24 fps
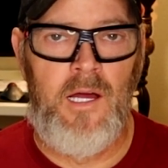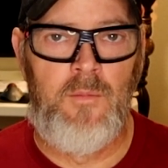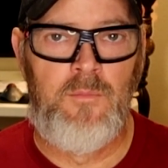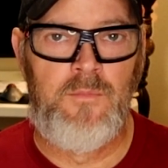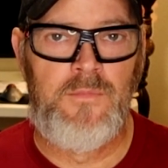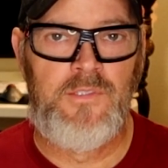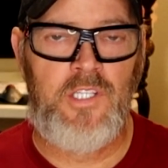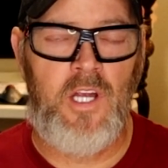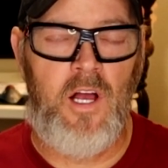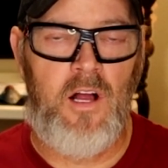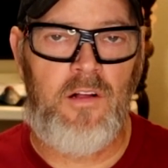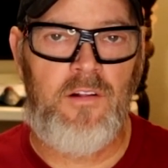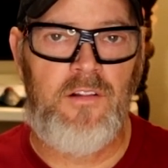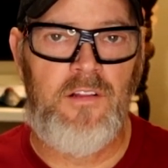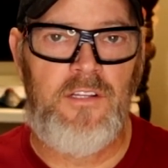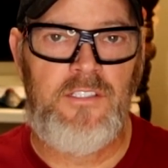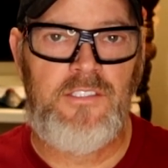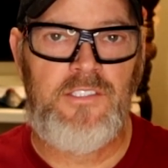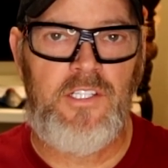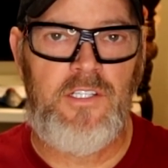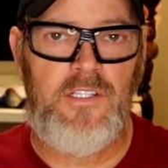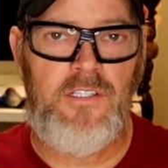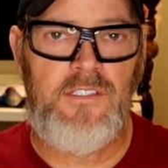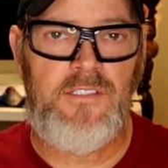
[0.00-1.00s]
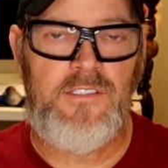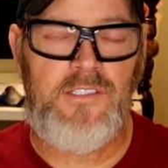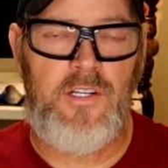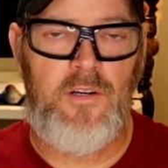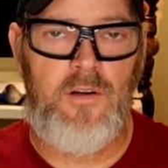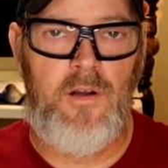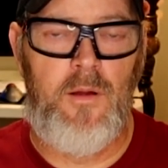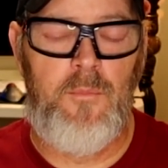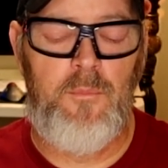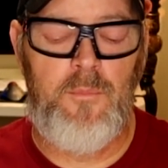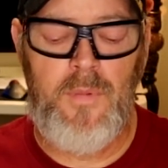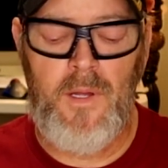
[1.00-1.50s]
chocolate
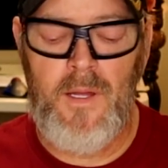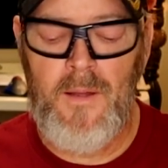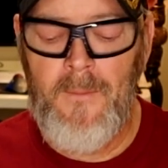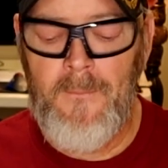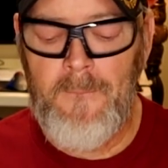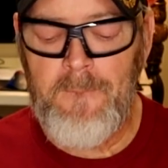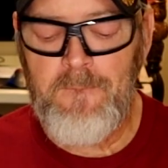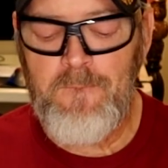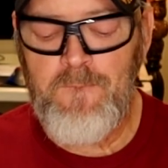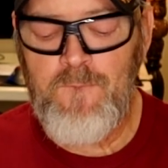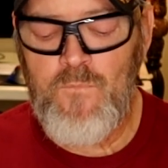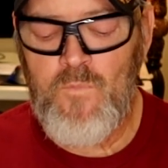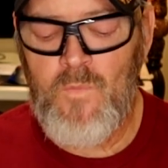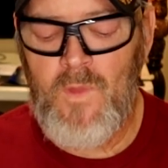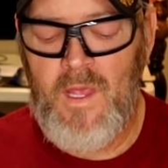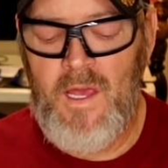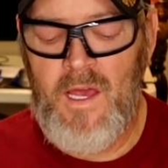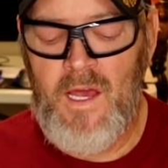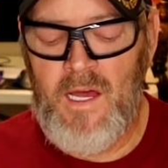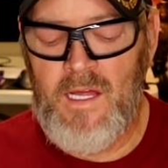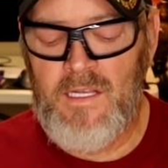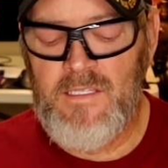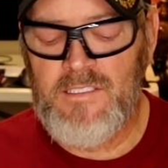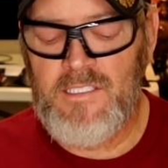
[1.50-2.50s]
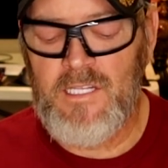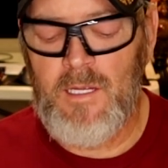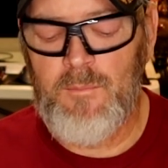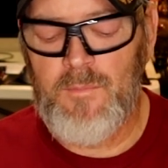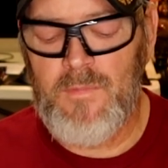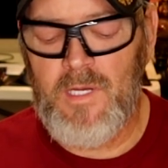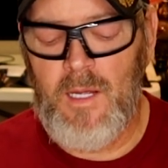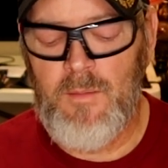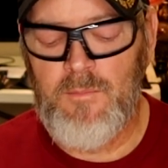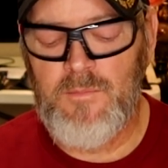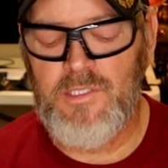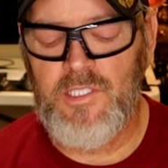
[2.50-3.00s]
syrup. And
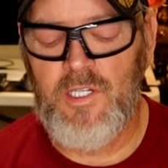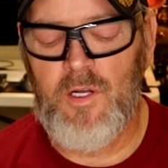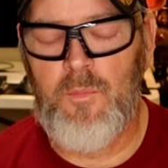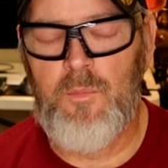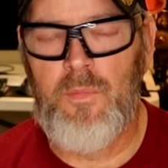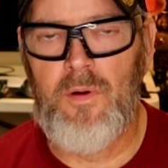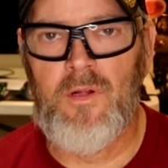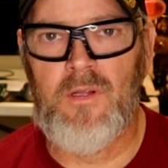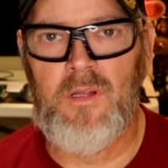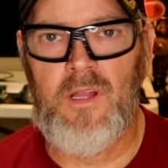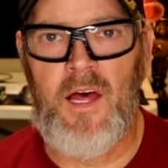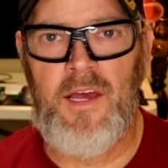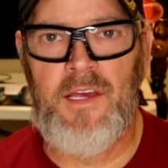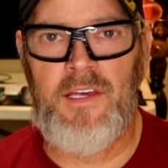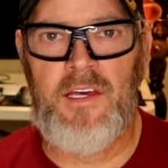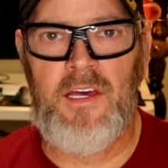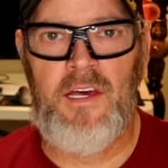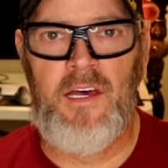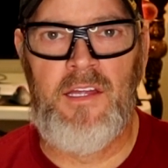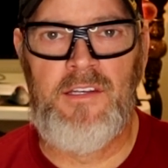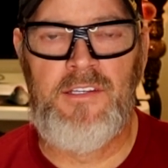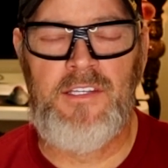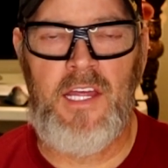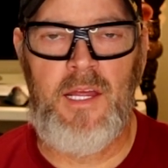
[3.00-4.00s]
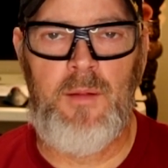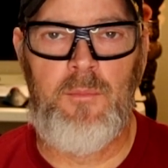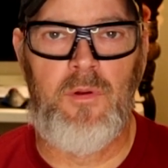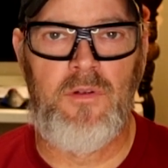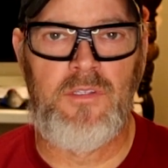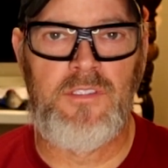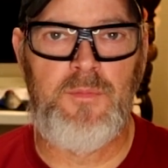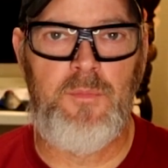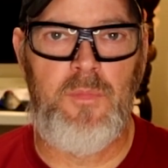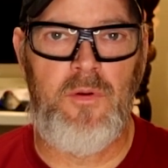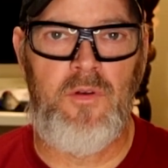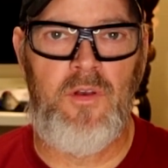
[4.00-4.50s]
sometimes she'll put like a
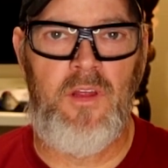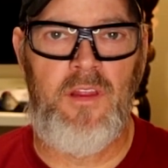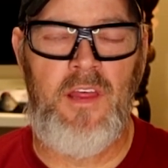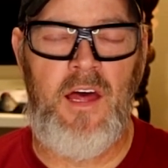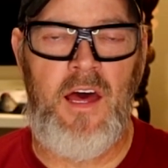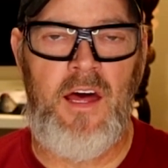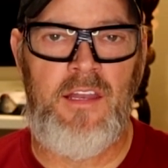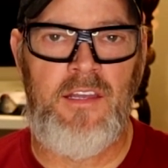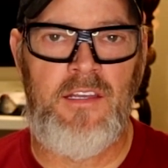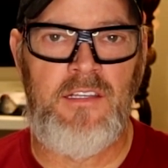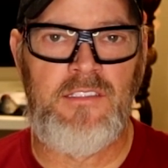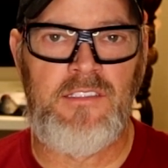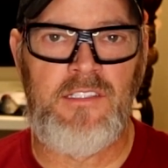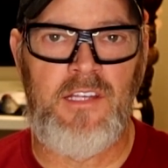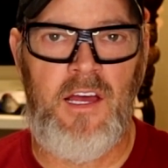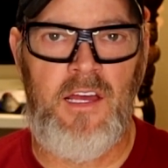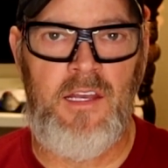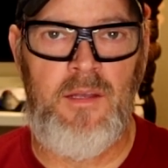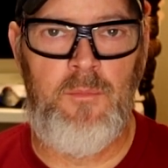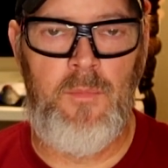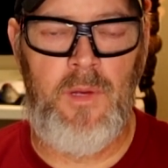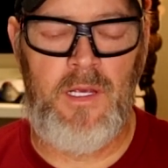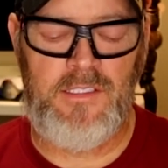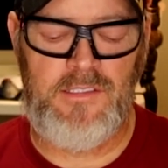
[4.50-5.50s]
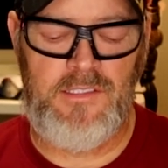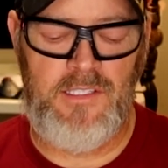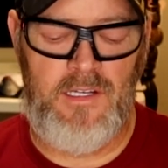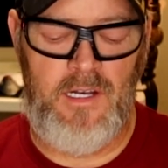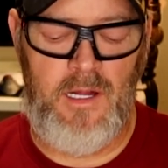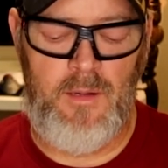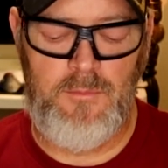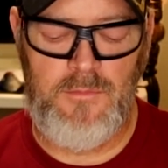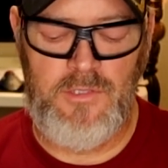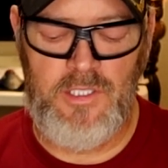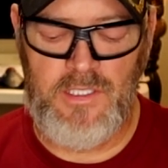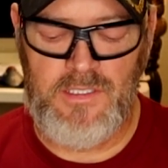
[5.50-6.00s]
tablespoon of that inside and mix it
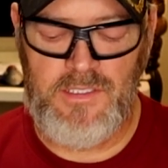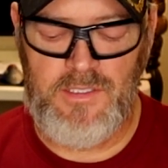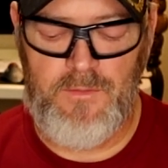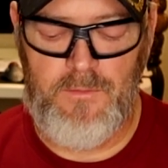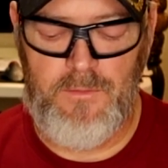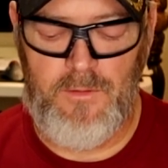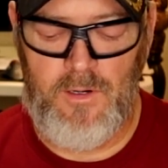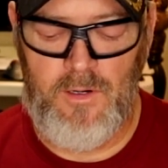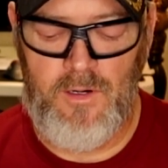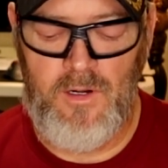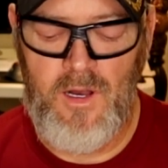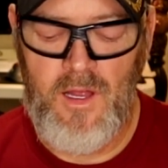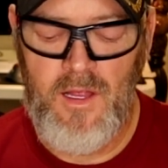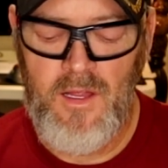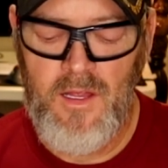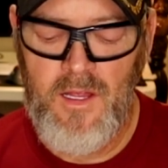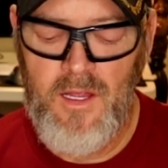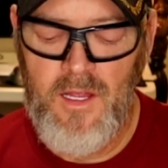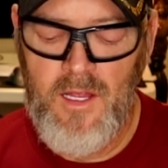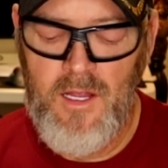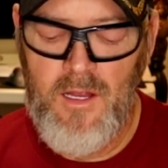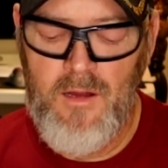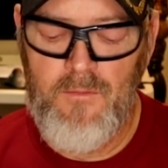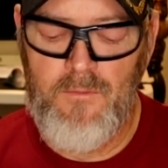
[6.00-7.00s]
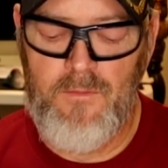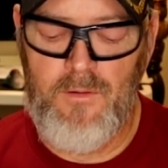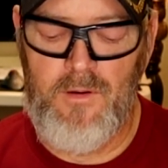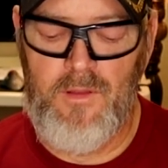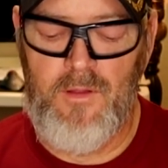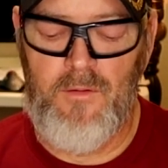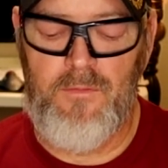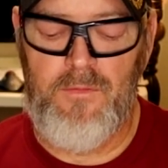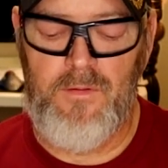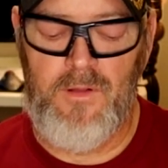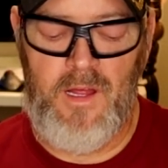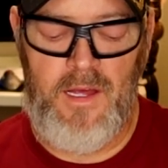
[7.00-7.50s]
up just for
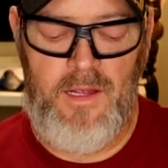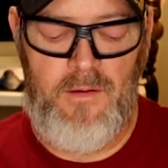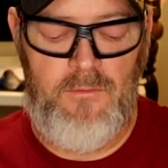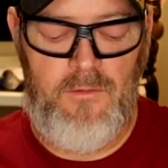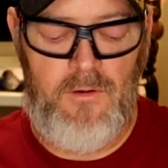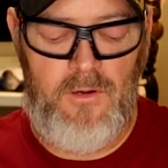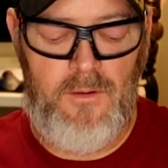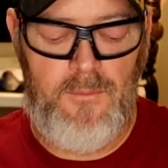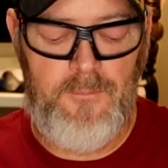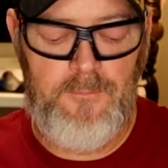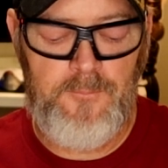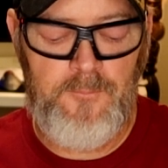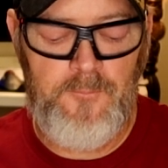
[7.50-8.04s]
the flavor.